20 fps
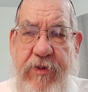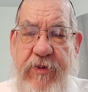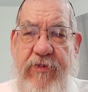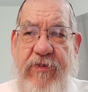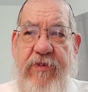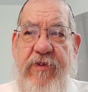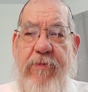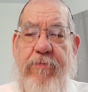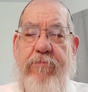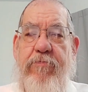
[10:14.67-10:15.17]

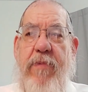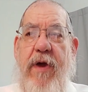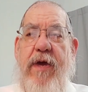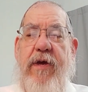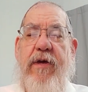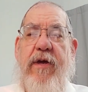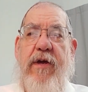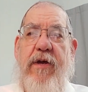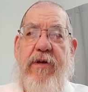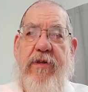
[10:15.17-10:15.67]
This is the
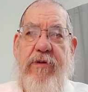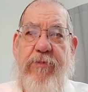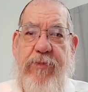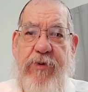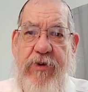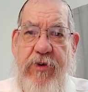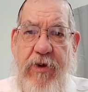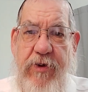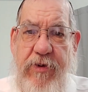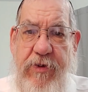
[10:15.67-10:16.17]
making of the
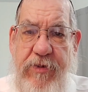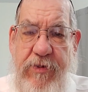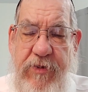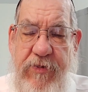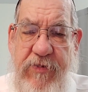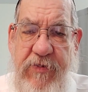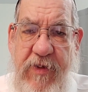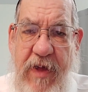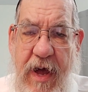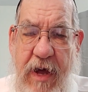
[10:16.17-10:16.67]
menorah.
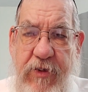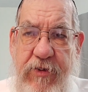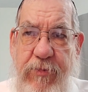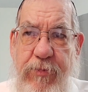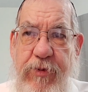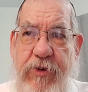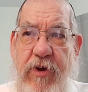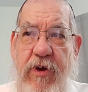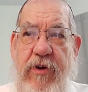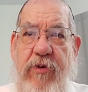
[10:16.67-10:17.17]
This is how the
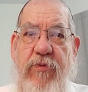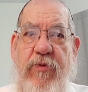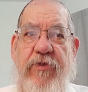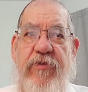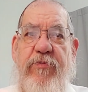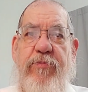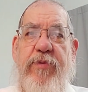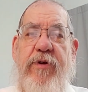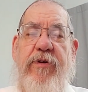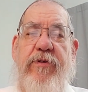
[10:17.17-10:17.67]
menorah
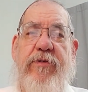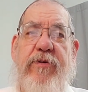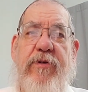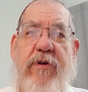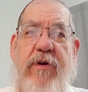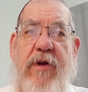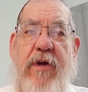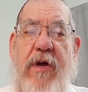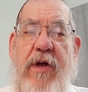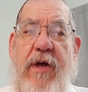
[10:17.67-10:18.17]
was built.
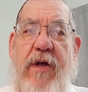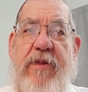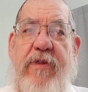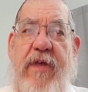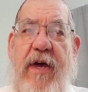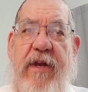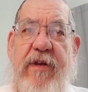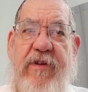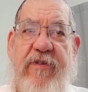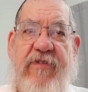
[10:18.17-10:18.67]

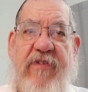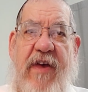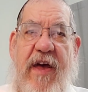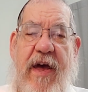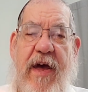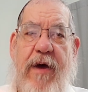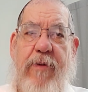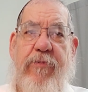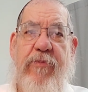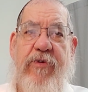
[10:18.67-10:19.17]
That it's
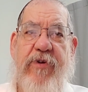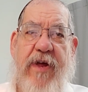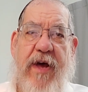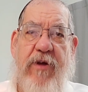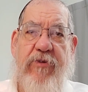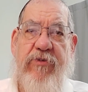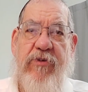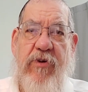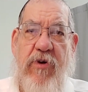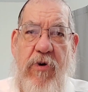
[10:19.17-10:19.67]
hammered
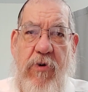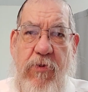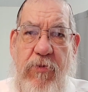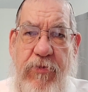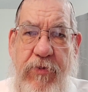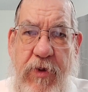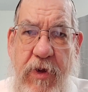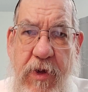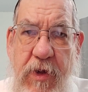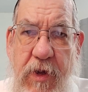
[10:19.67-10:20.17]
out
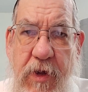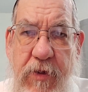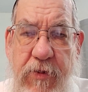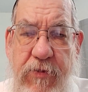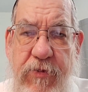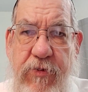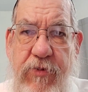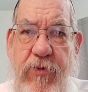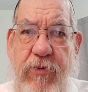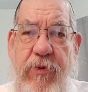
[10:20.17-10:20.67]
gold
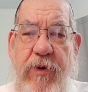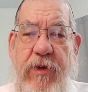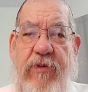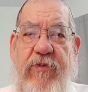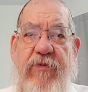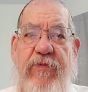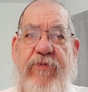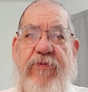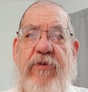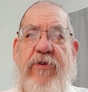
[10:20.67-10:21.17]
to
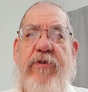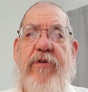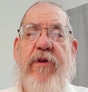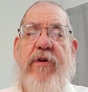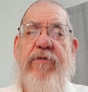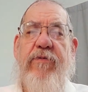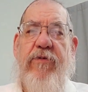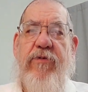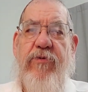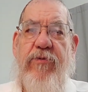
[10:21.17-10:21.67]
its foot
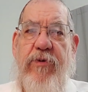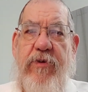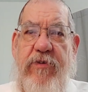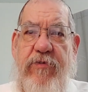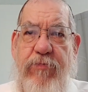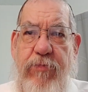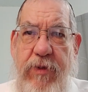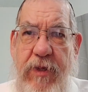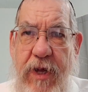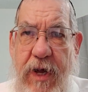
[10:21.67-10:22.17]
and to
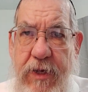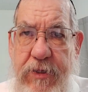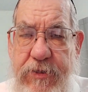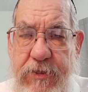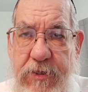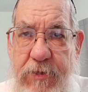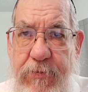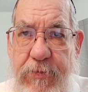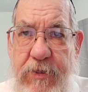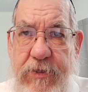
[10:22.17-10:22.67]
its
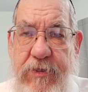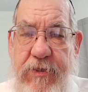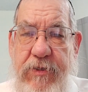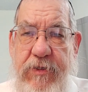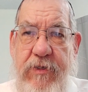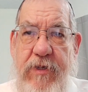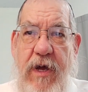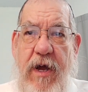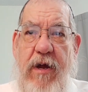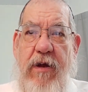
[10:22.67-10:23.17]
blossom. It's
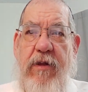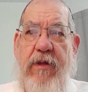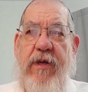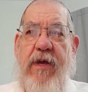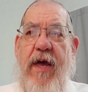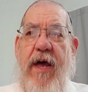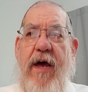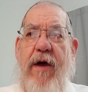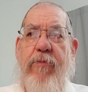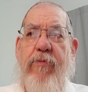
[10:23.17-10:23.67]

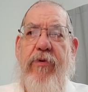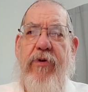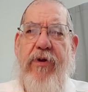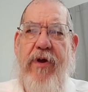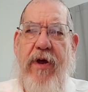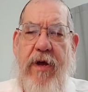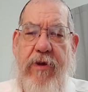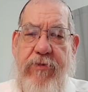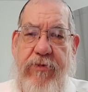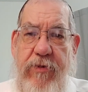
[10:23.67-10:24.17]
entirely hammered
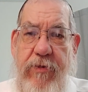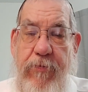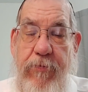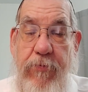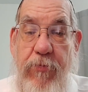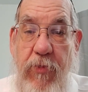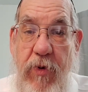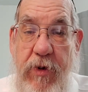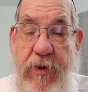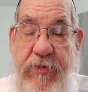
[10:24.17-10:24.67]
out.
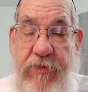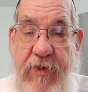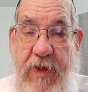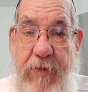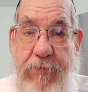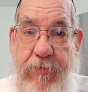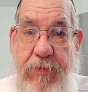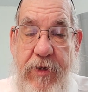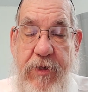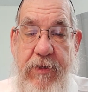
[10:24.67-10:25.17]
And what does
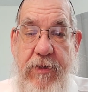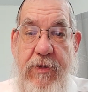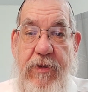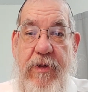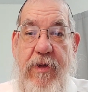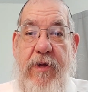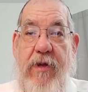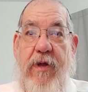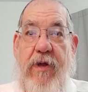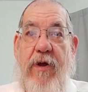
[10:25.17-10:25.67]
that mean?
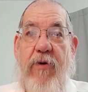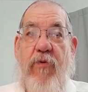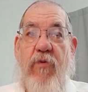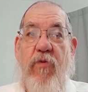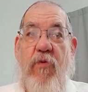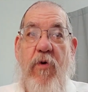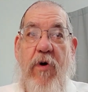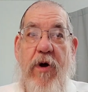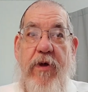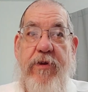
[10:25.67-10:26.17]

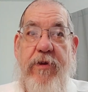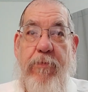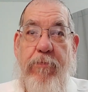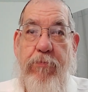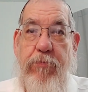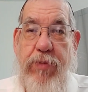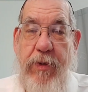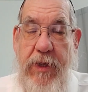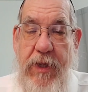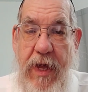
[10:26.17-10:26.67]

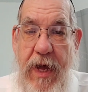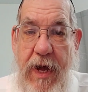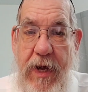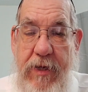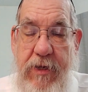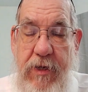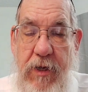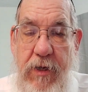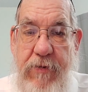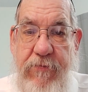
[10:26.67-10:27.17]
One
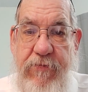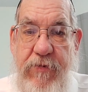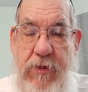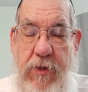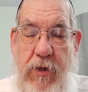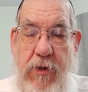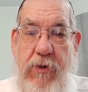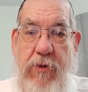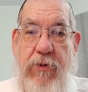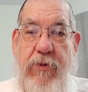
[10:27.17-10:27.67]
block of
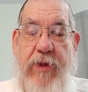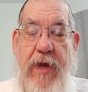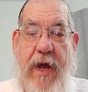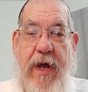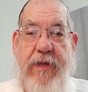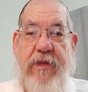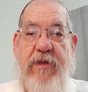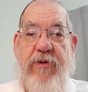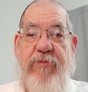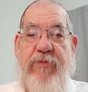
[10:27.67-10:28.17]
gold
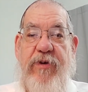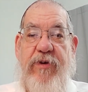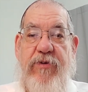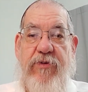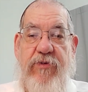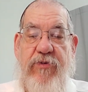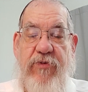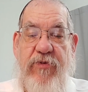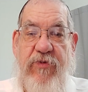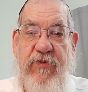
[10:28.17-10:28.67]
had to be
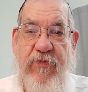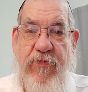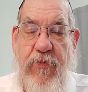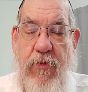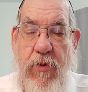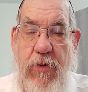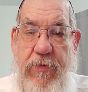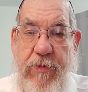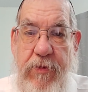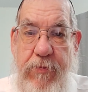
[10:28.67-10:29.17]
used
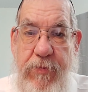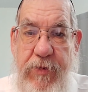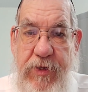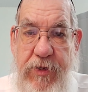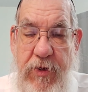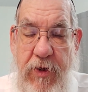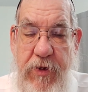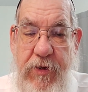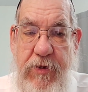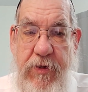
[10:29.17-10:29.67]
for the
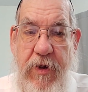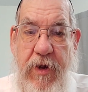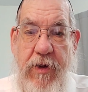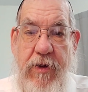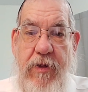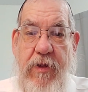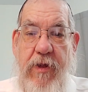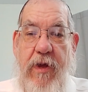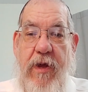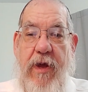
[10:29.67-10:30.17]

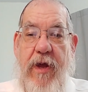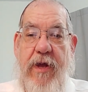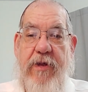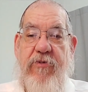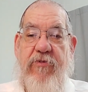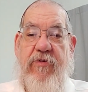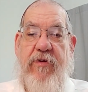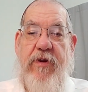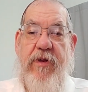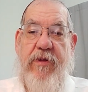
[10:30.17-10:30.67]
menorah, and
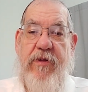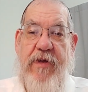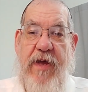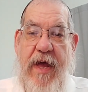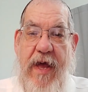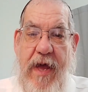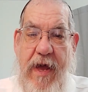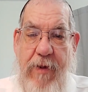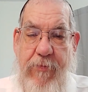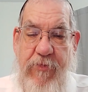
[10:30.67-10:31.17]
you needed to
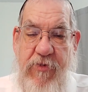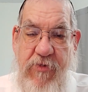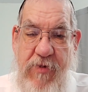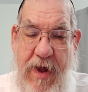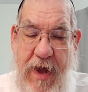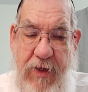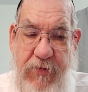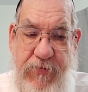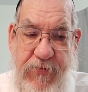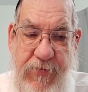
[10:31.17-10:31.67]
hammer
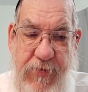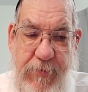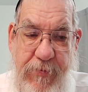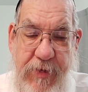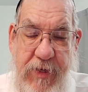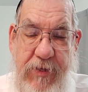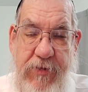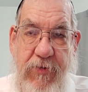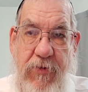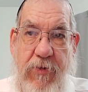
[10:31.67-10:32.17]
out from
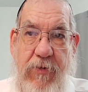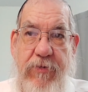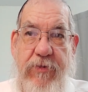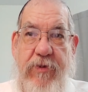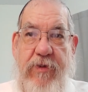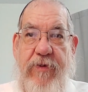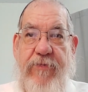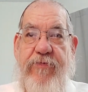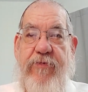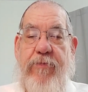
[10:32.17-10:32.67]
it all
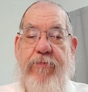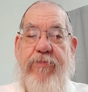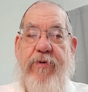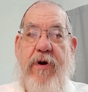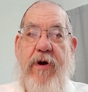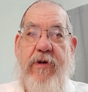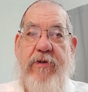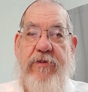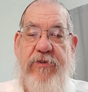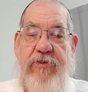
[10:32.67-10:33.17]
the different
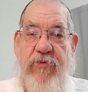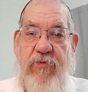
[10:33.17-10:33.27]
parts.